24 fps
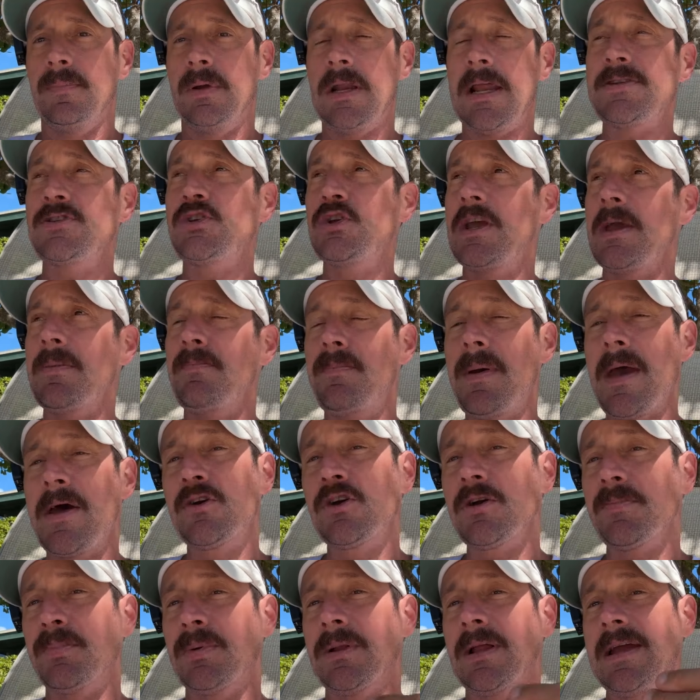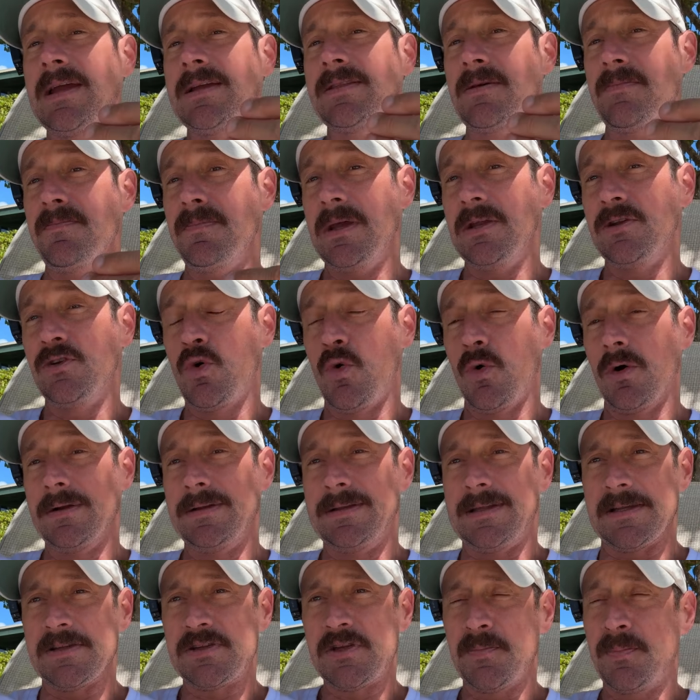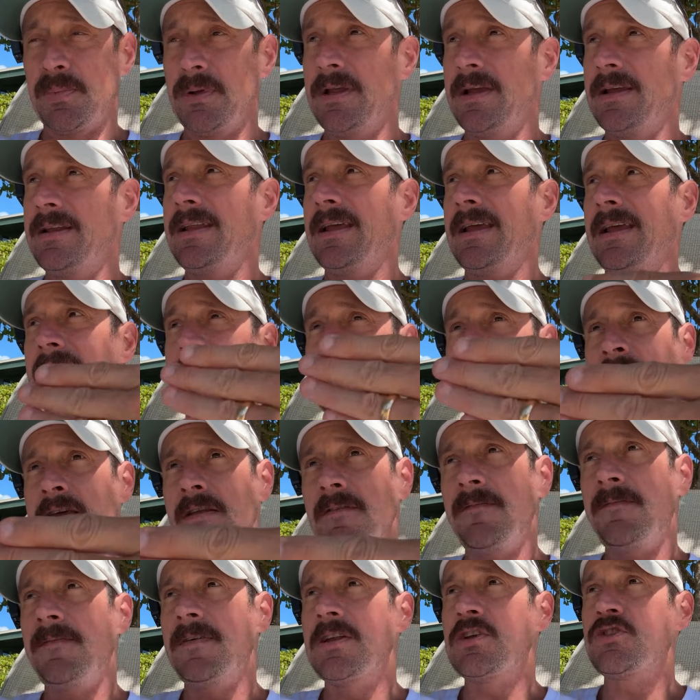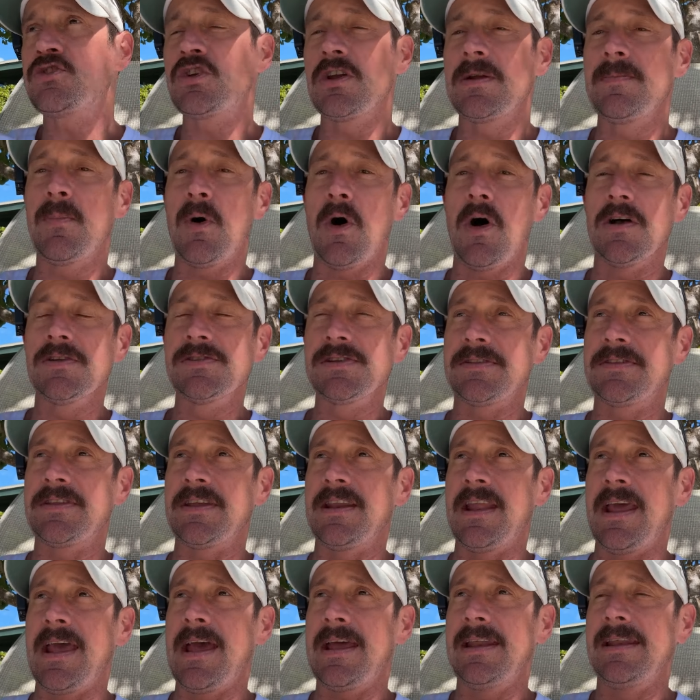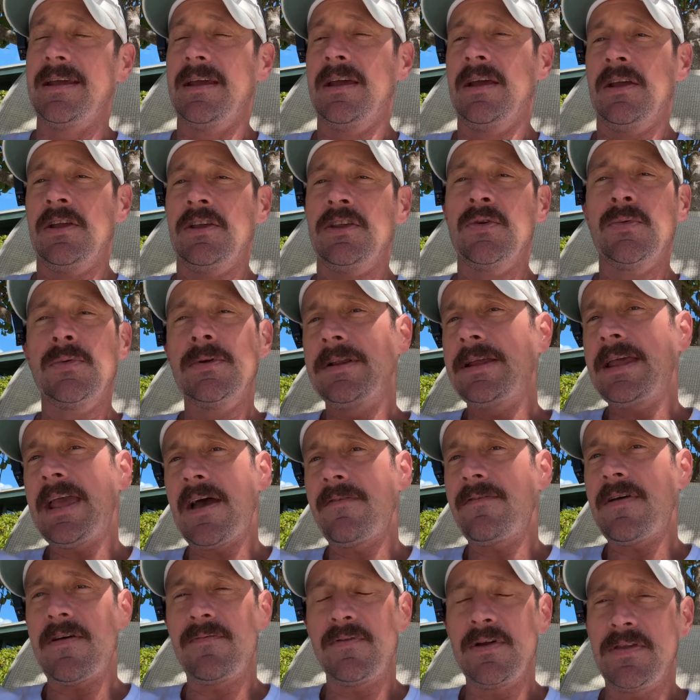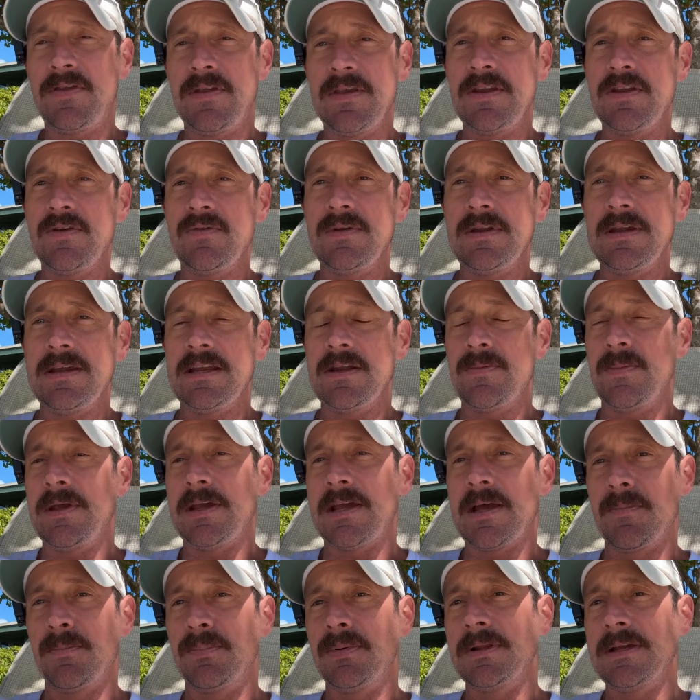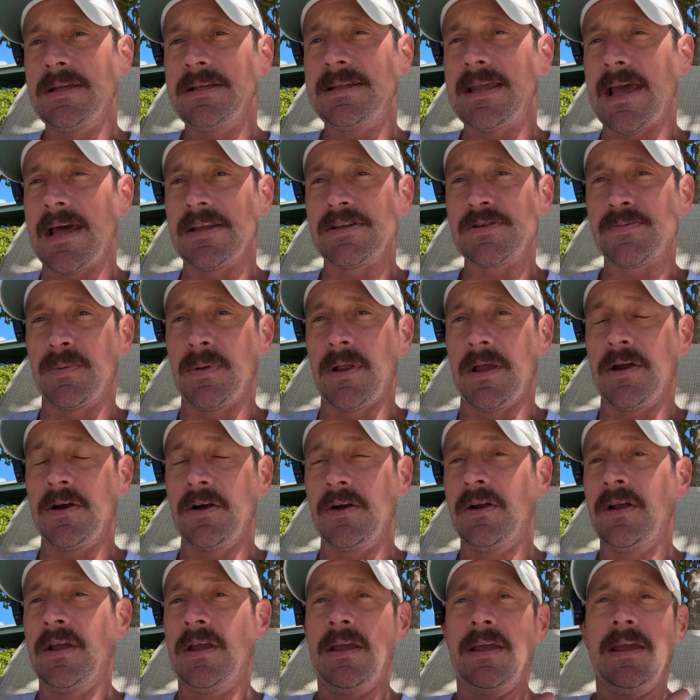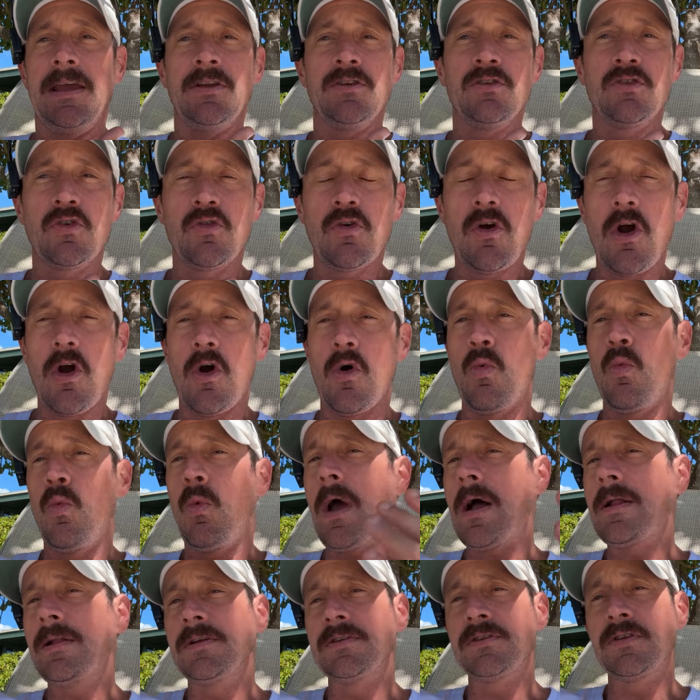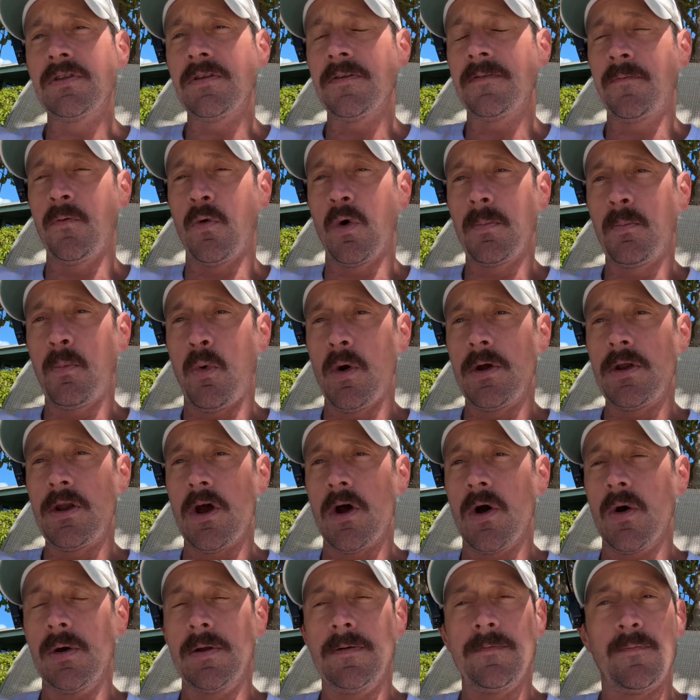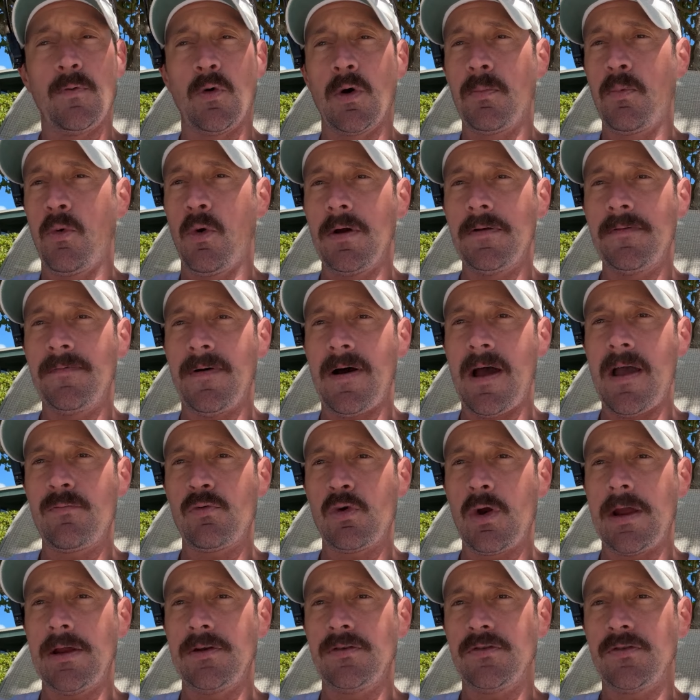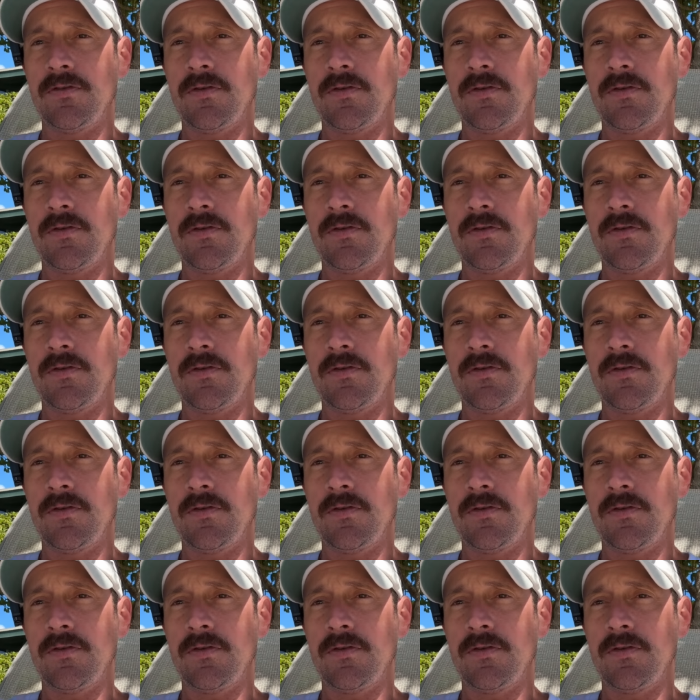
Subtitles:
But as you get better at playing the midcourt discipline and then finishing balls at the net, you really have everything you need to be a complete tennis player and grow well into the 4.0 and 4.5 range.